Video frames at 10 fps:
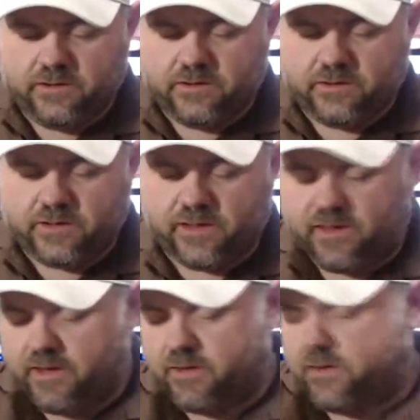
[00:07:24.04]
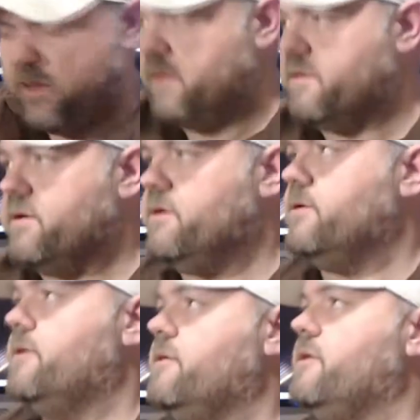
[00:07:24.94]
I like it a lot there.
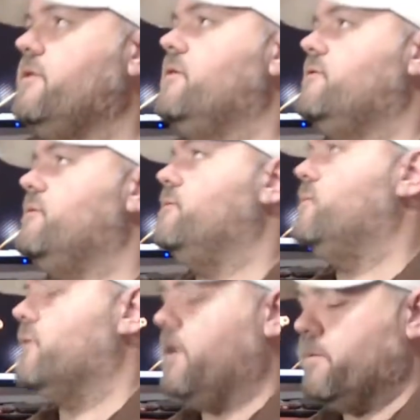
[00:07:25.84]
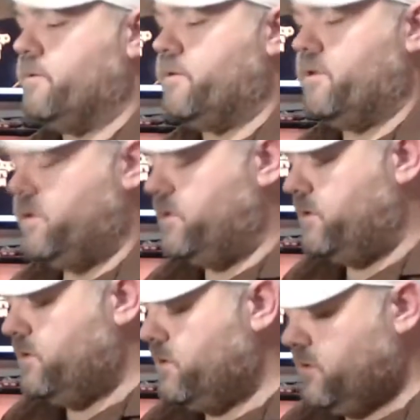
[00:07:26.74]
That seems to work out really good.
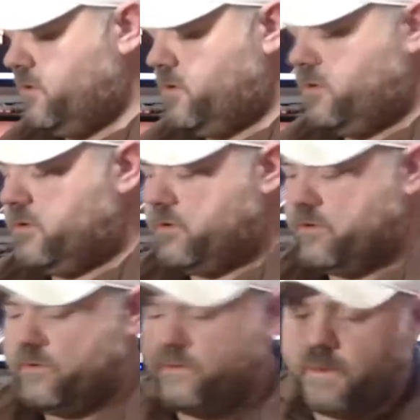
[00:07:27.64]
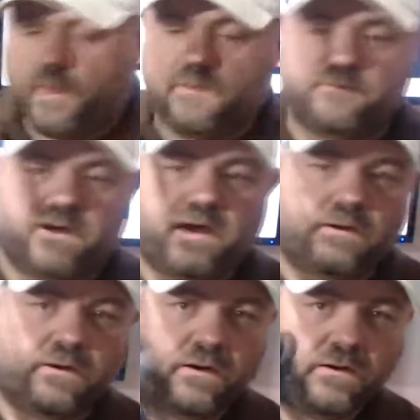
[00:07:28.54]
Vial
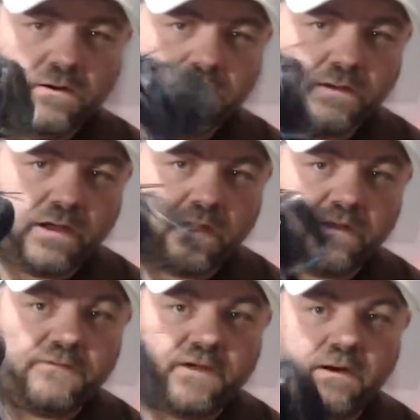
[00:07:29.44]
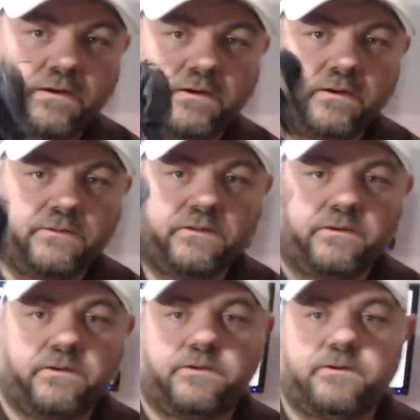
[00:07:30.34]
crawl. Gotta love vial crawls.
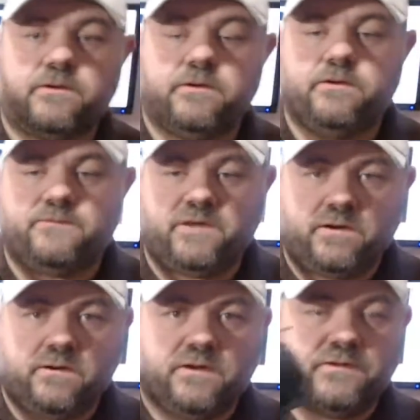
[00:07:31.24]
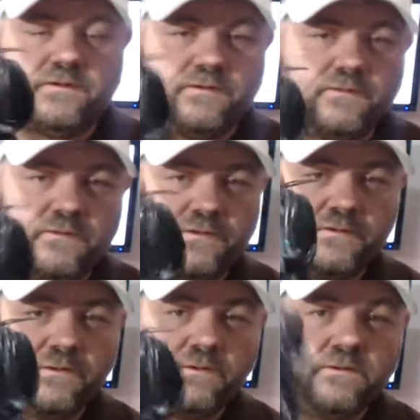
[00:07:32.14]
Vial crawls are so
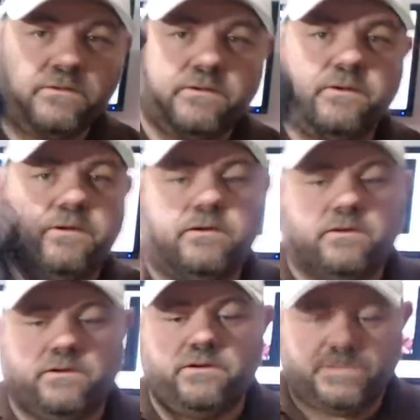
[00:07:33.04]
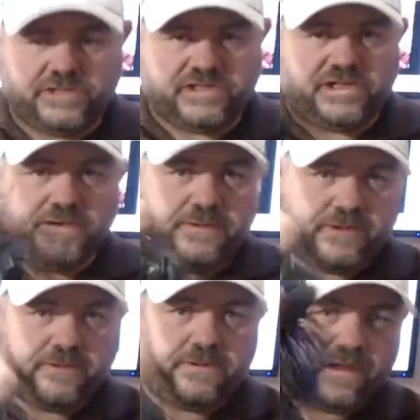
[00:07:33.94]
versatile. Jig with
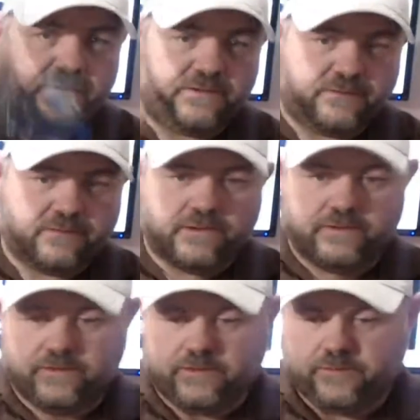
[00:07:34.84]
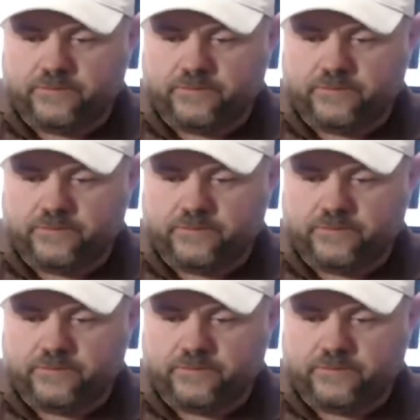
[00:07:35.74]
them, Texas rig with them.